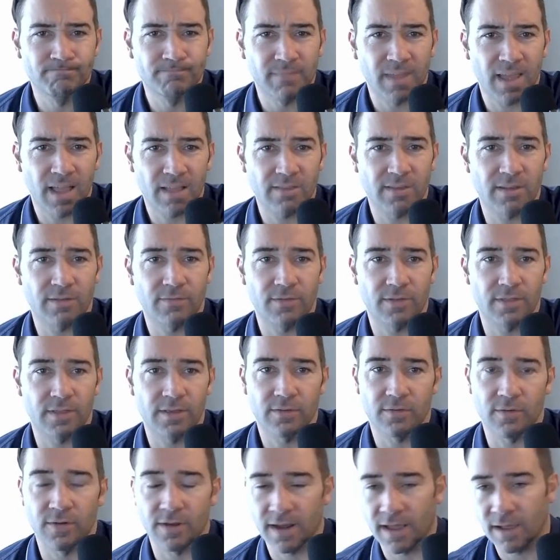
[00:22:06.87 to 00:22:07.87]
That's it for
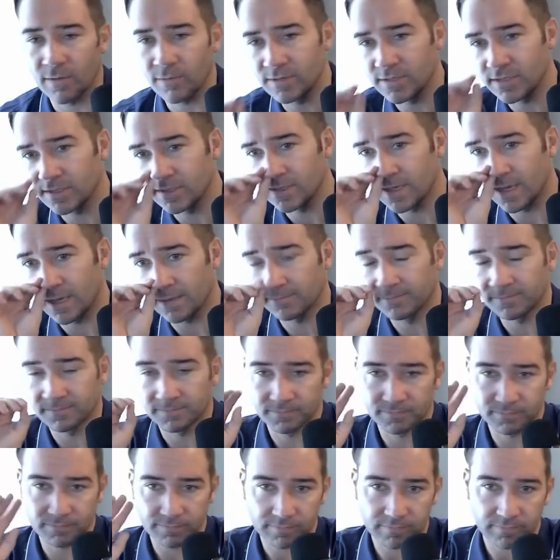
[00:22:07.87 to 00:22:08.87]
this one. I would just say,
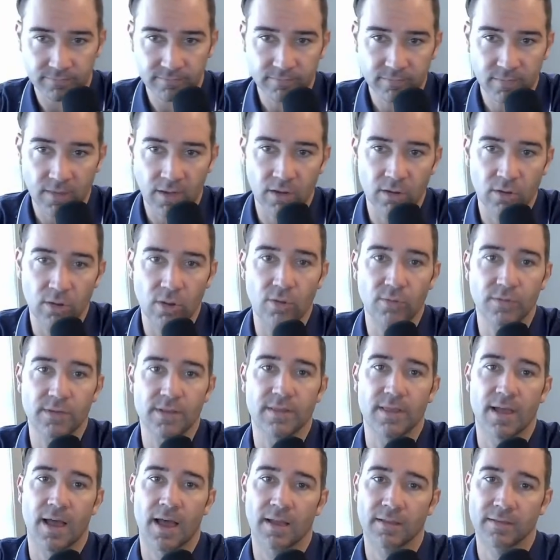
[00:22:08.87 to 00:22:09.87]
closing
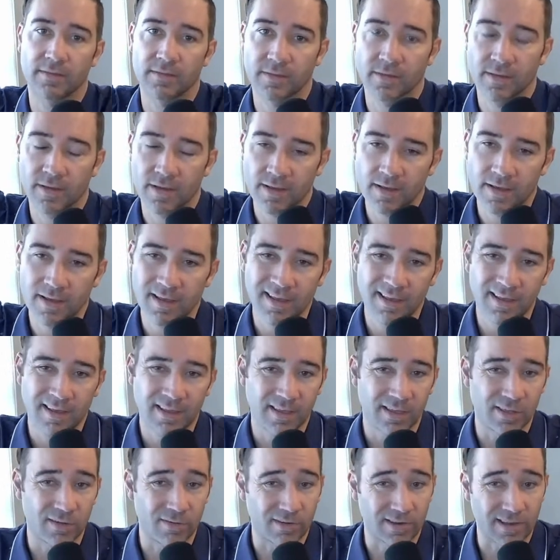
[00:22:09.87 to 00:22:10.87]
thoughts,
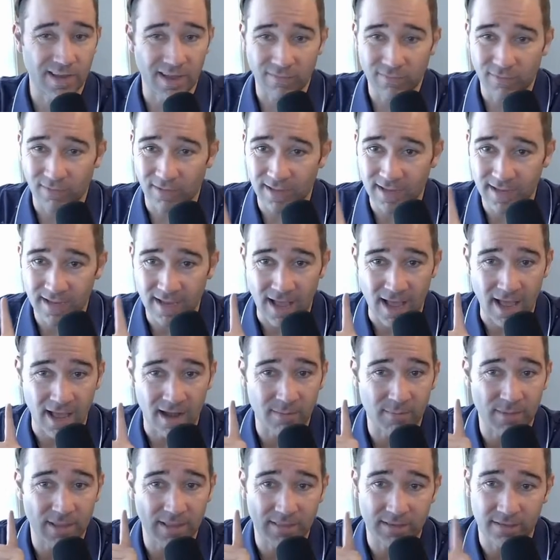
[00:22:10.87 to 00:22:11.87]
you could definitely
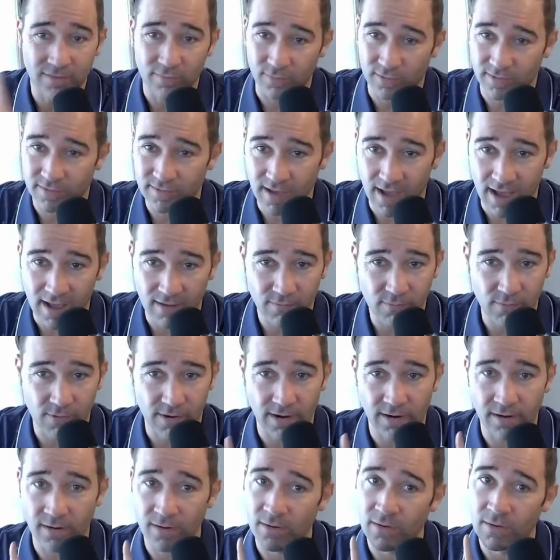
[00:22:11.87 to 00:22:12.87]
automate this with
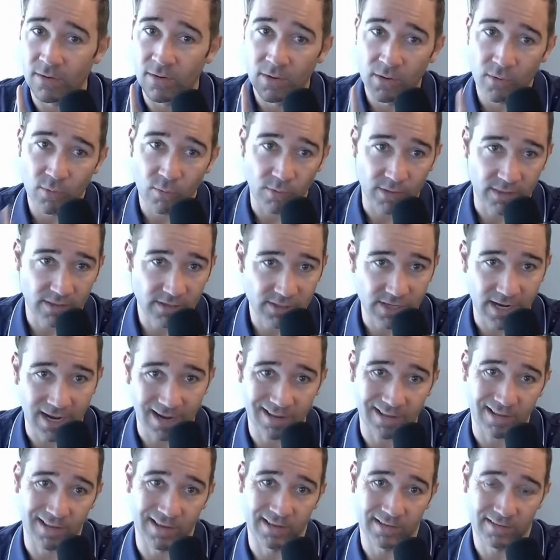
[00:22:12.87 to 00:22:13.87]
software, with
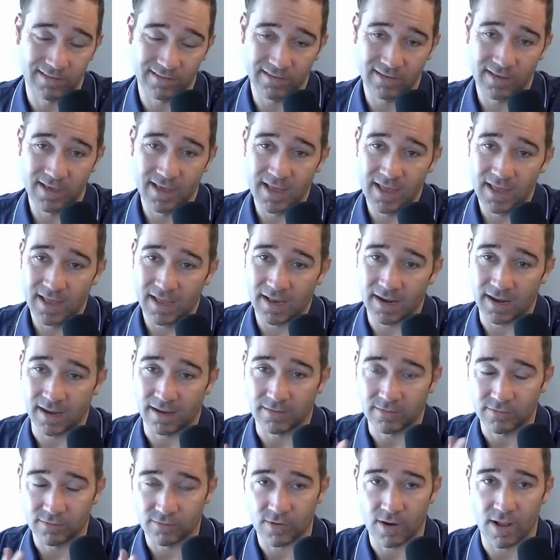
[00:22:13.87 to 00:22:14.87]
checklists. And
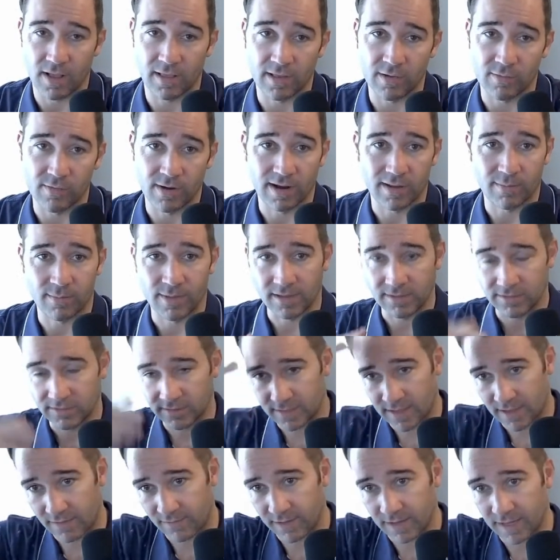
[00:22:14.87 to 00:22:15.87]
I'd strongly recommend just
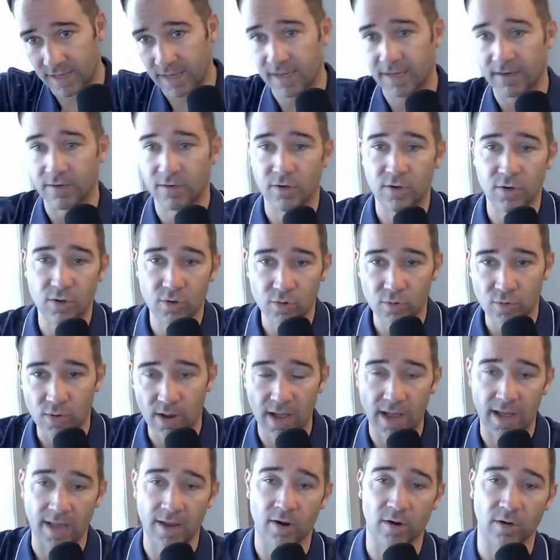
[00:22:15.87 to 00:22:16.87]
having like a new
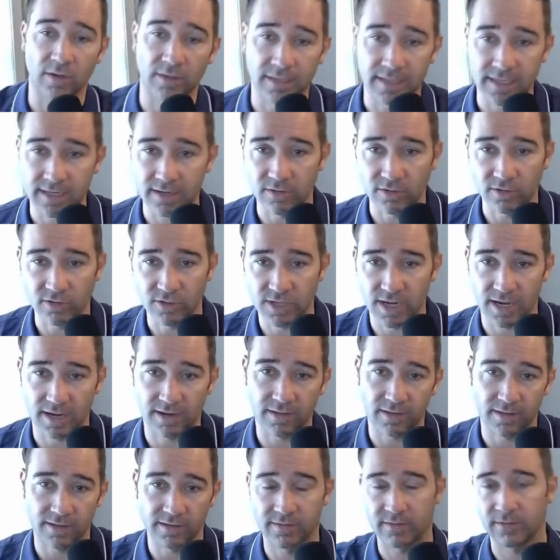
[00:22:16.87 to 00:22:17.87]
hire legal
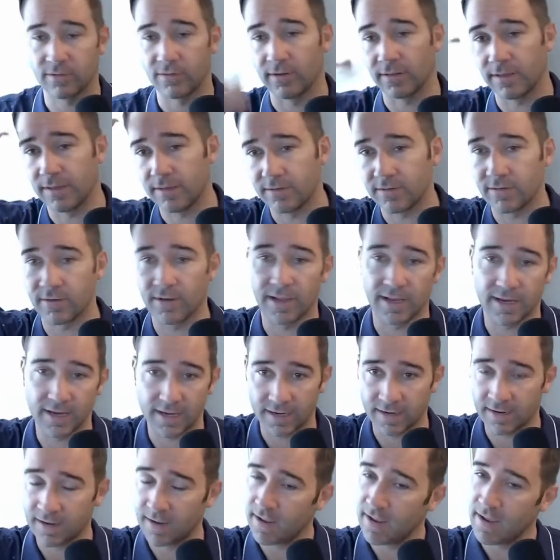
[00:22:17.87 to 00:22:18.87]
checklist. So at least you're
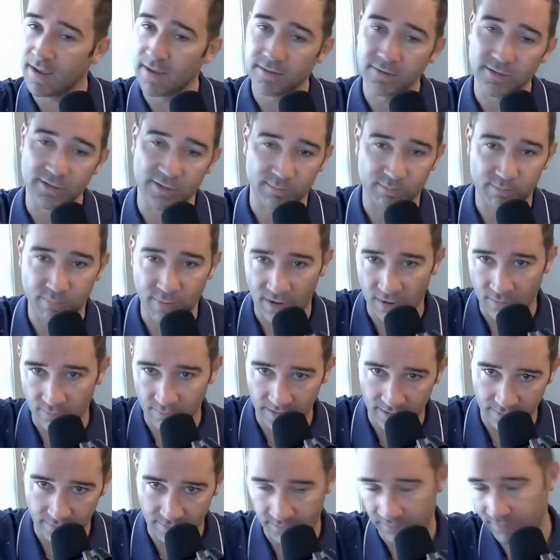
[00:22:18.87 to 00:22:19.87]
hitting just bare
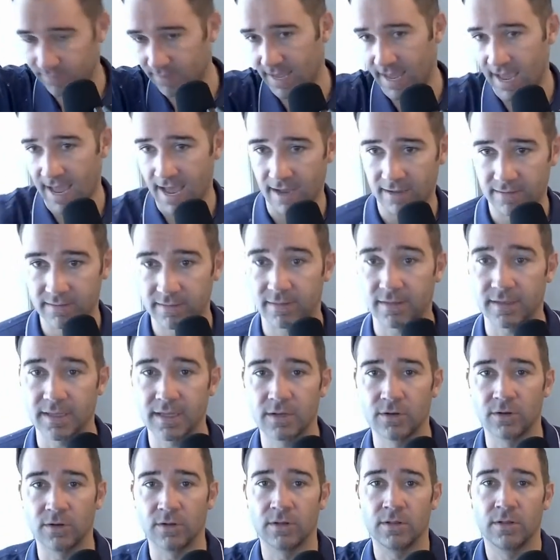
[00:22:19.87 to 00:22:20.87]
minimum tax
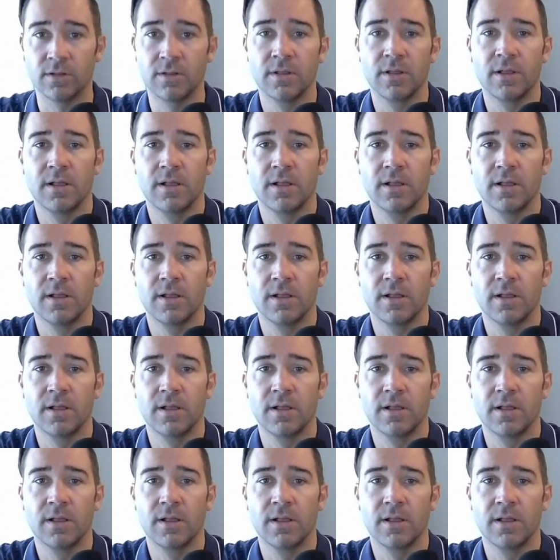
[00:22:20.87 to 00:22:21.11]
legal